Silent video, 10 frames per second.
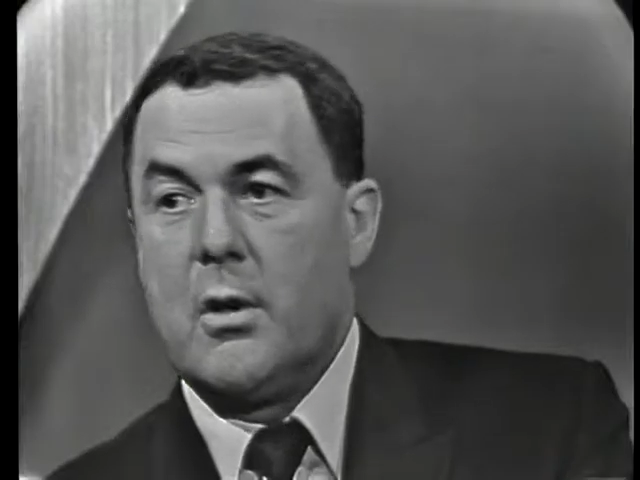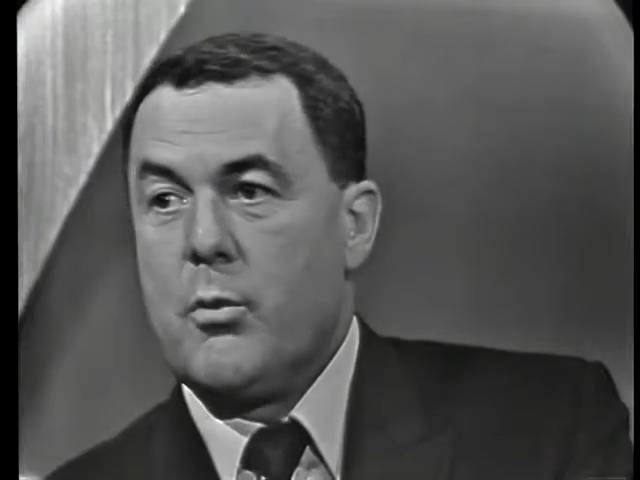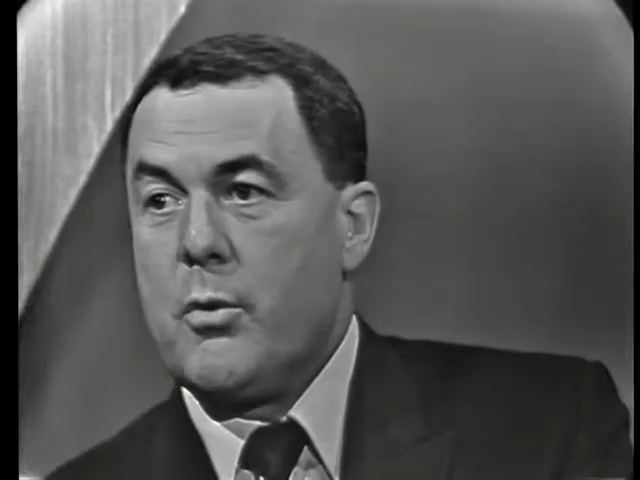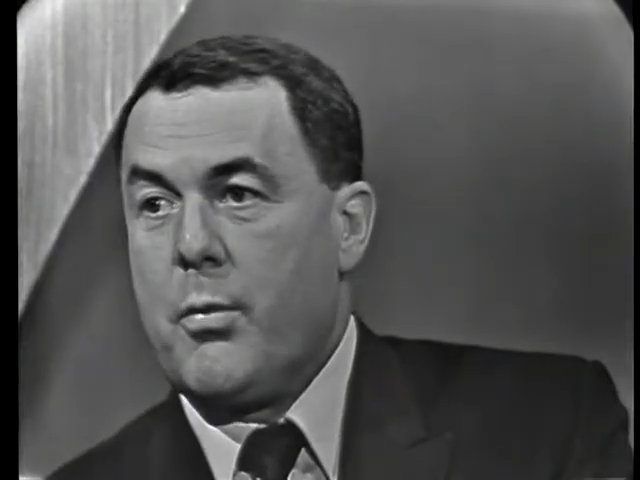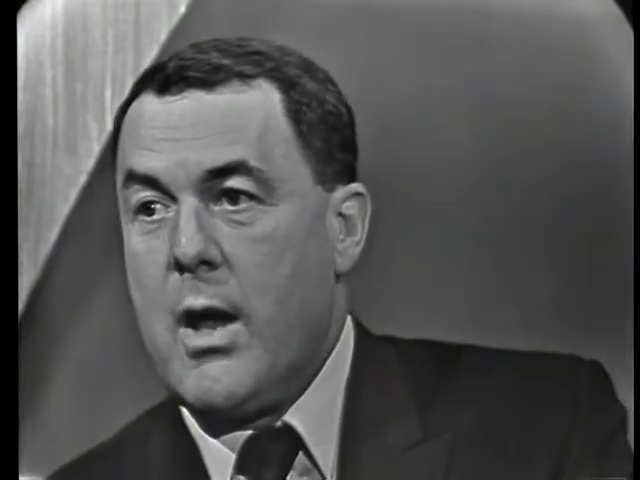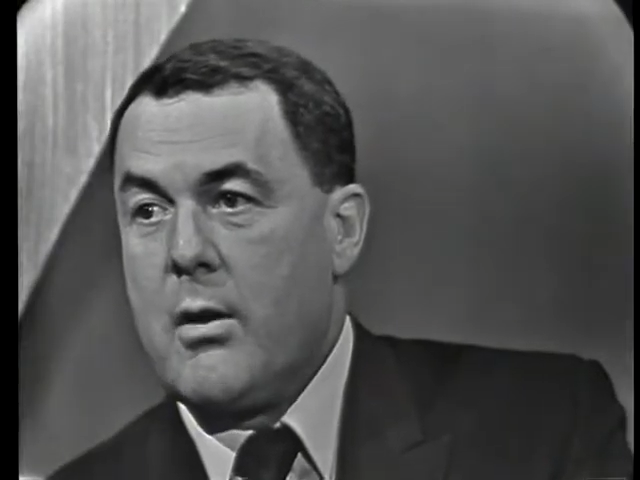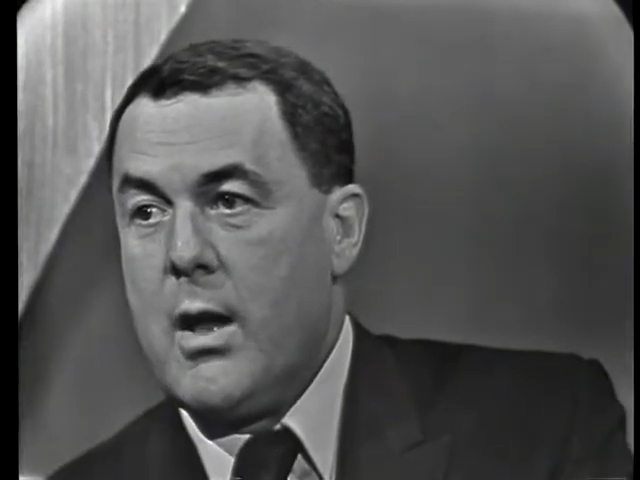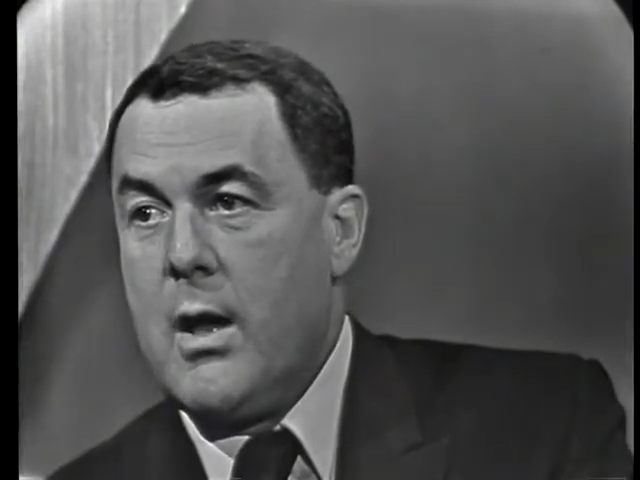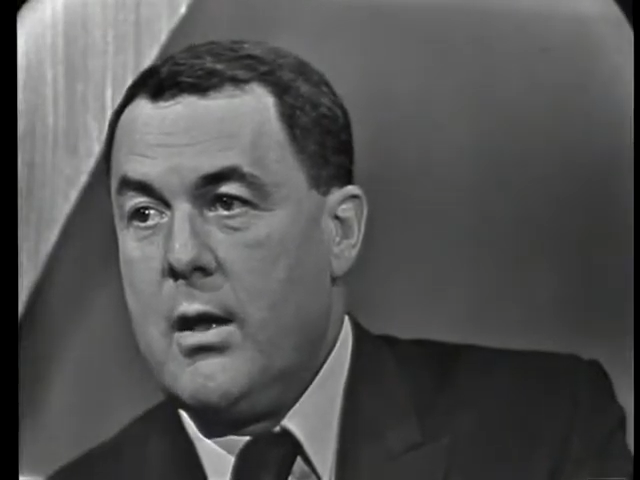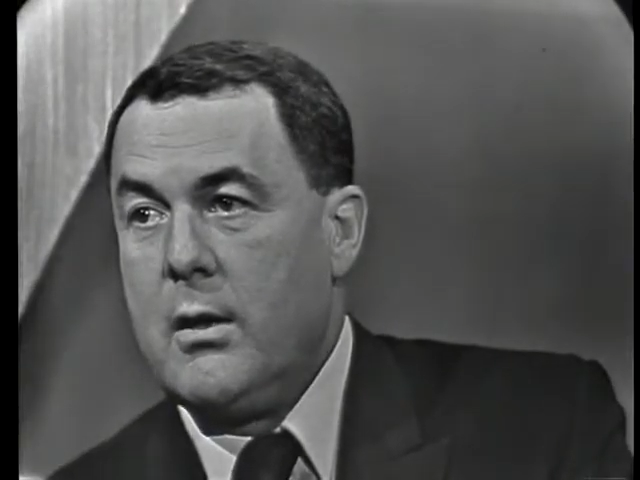Herbert
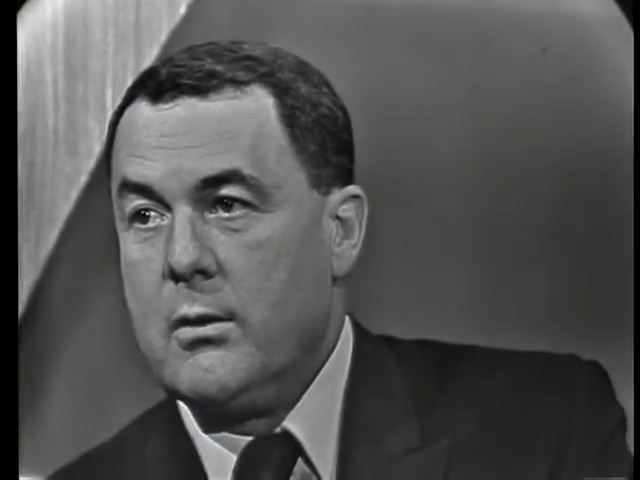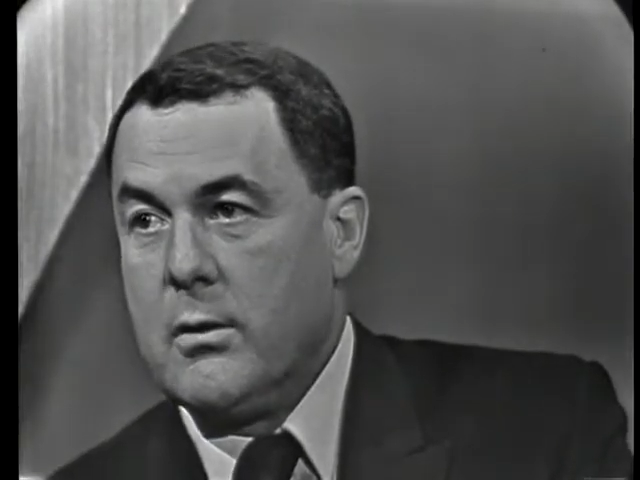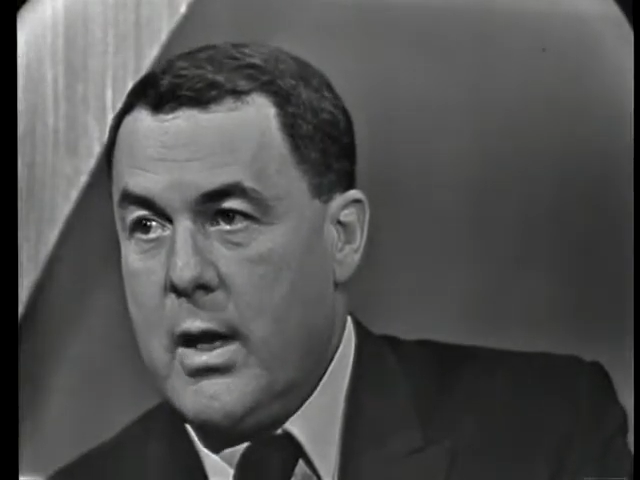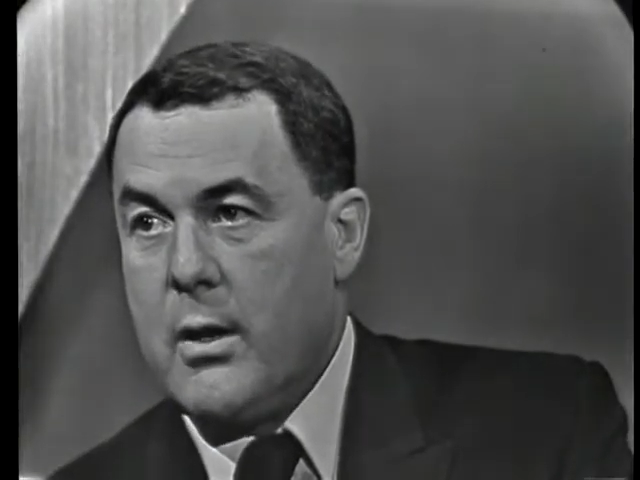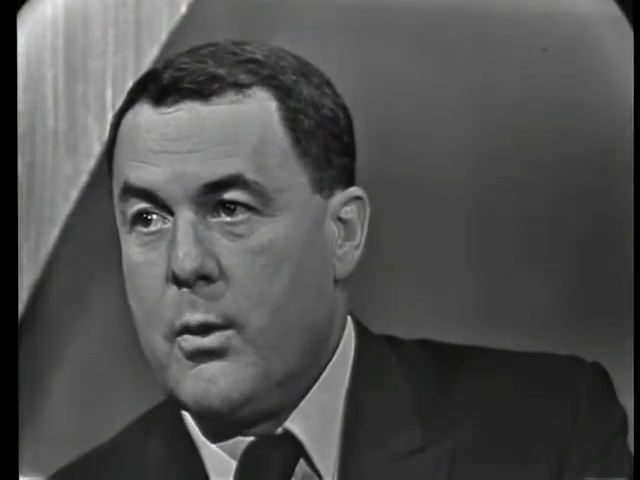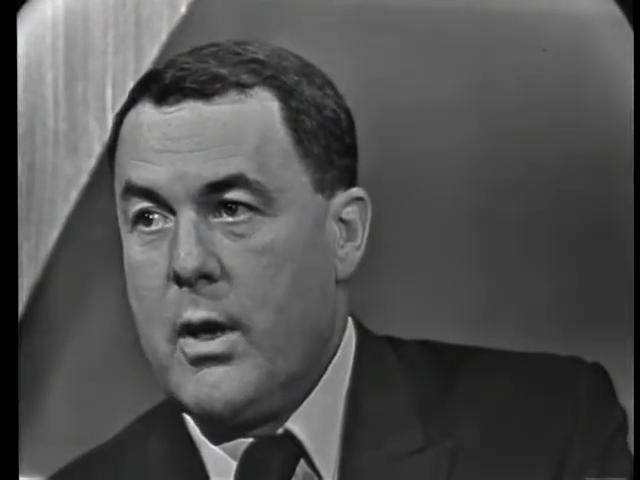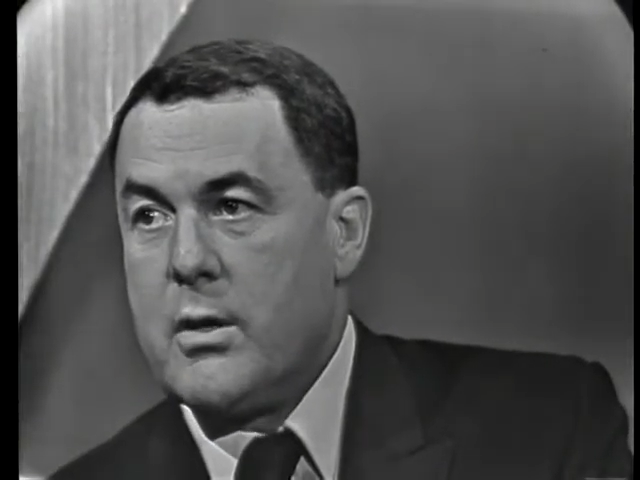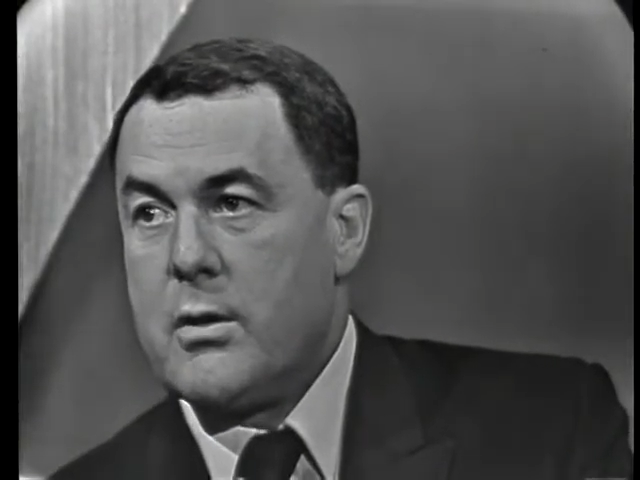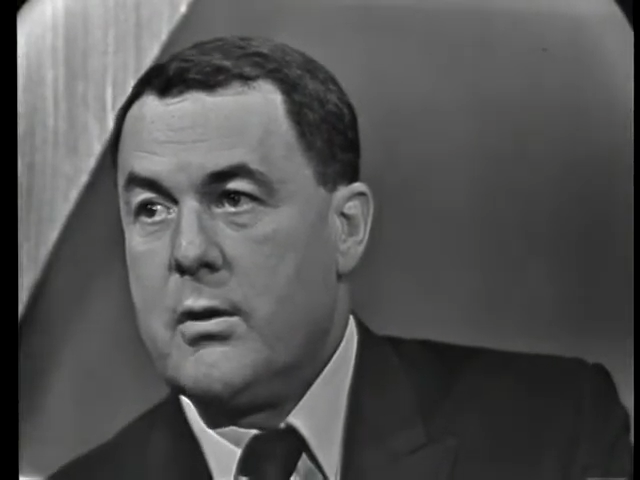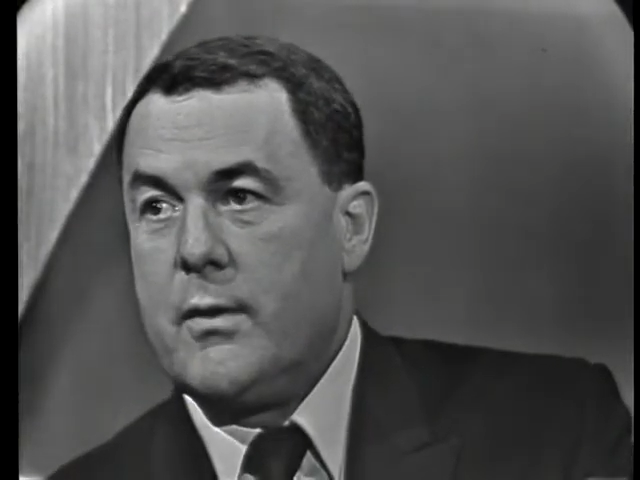Brownell, who
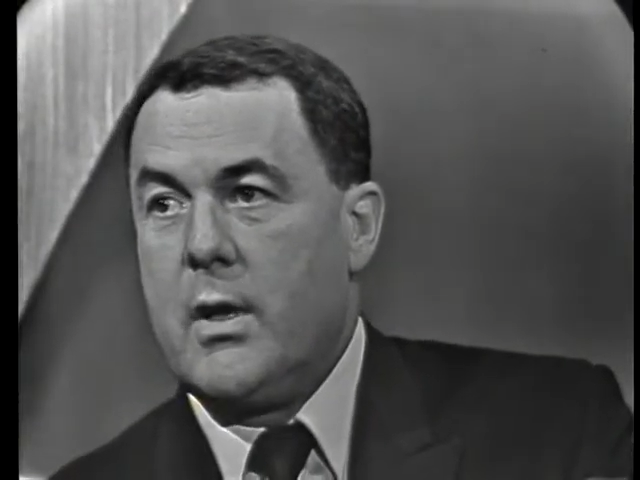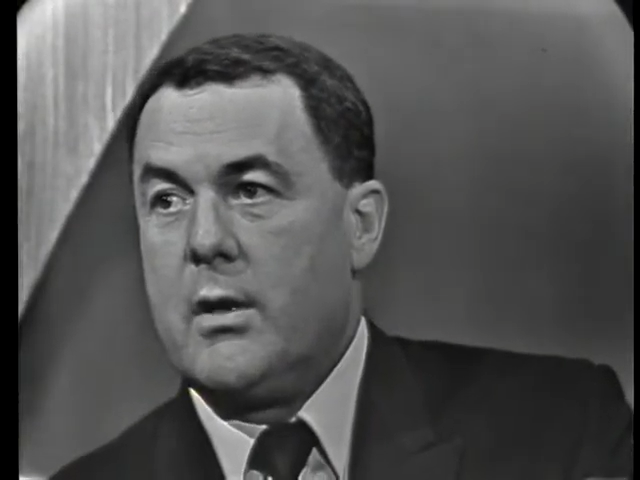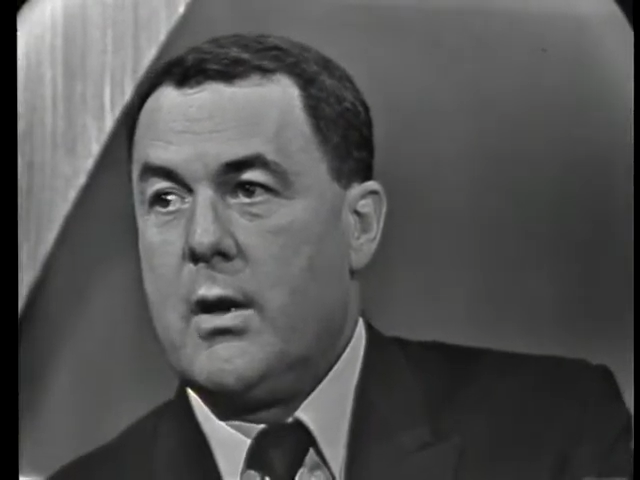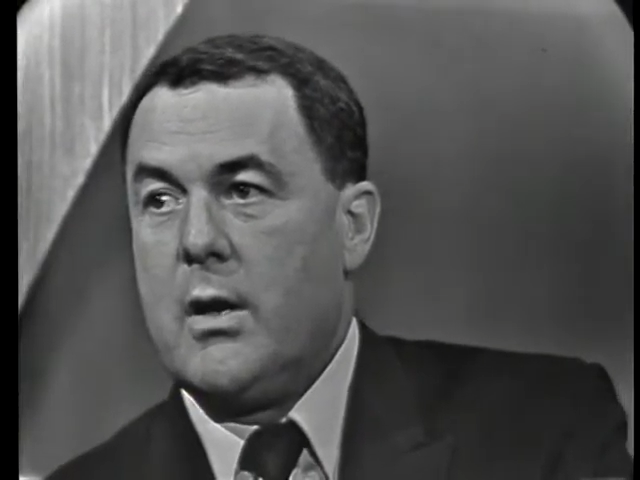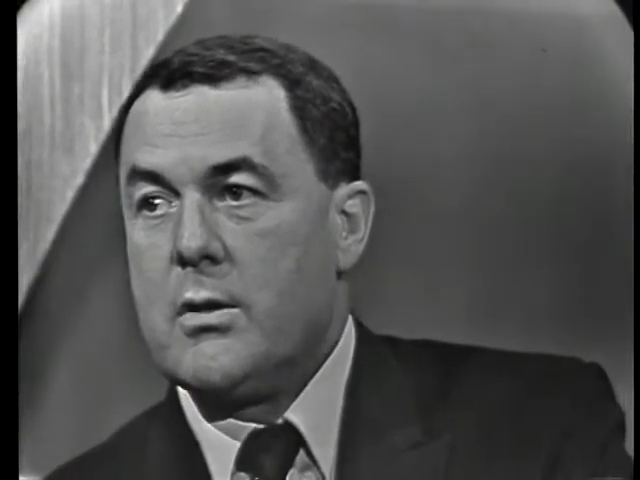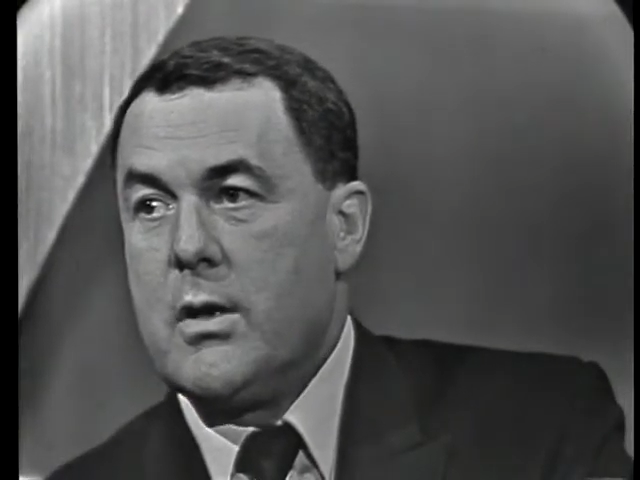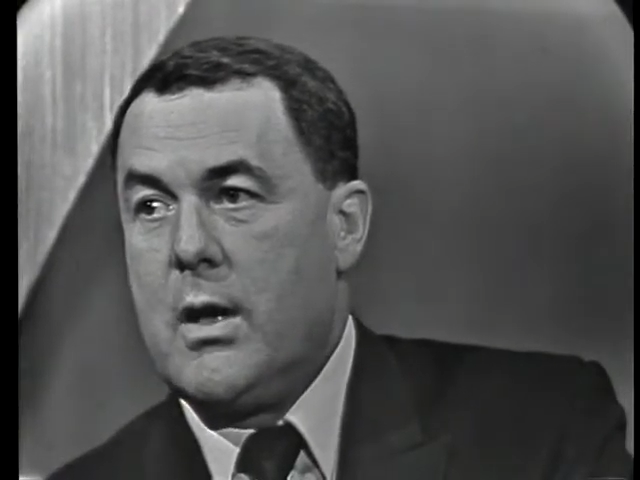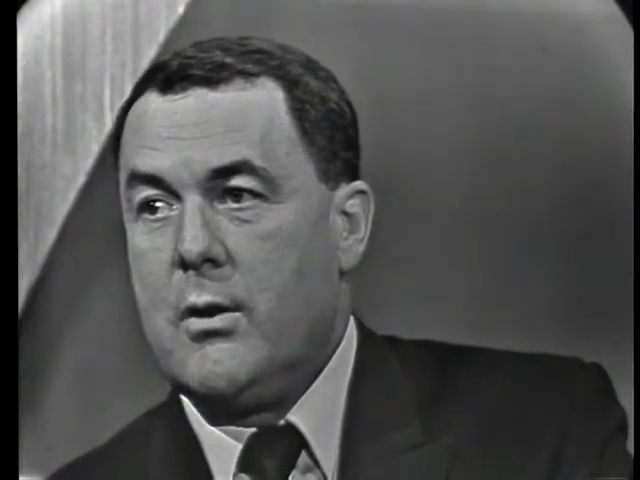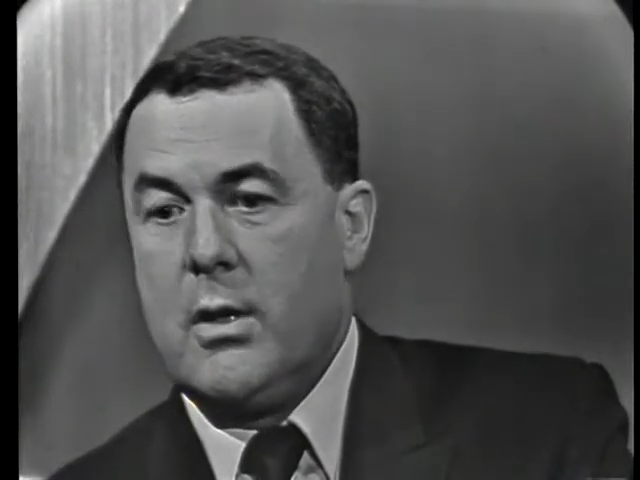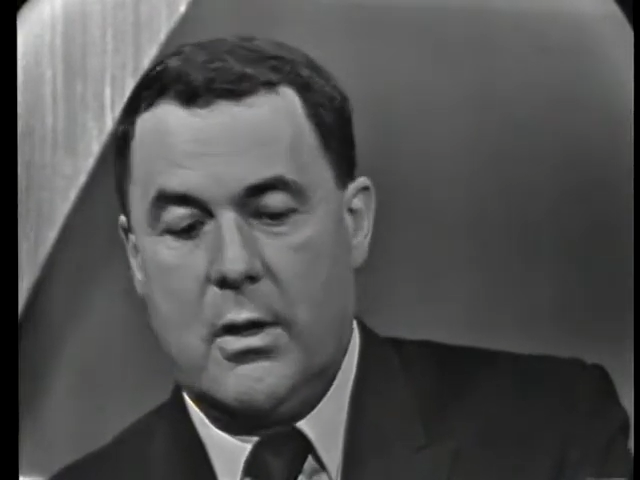likewise served under
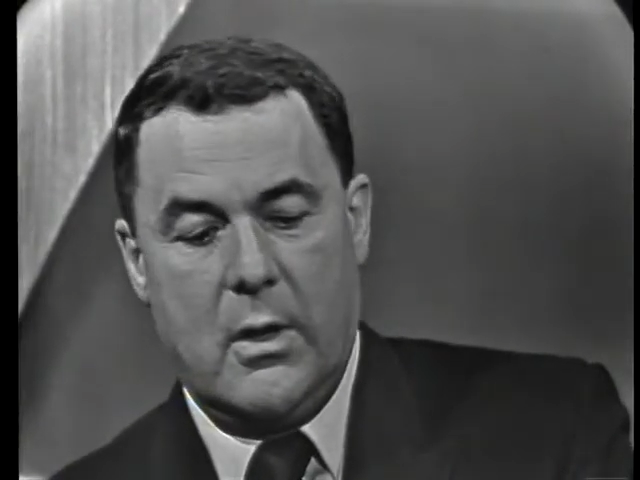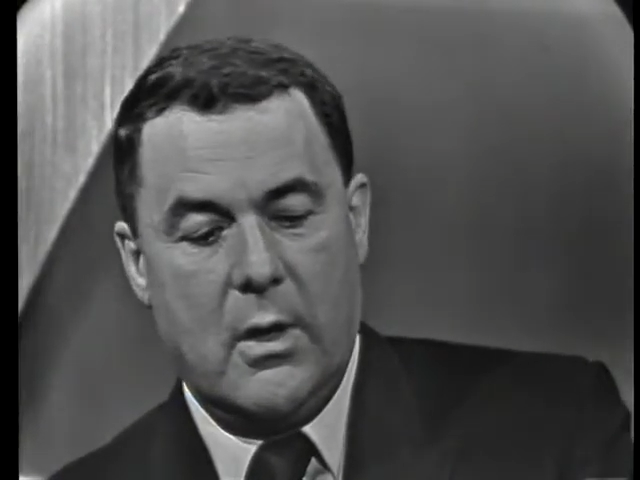Eisenhower,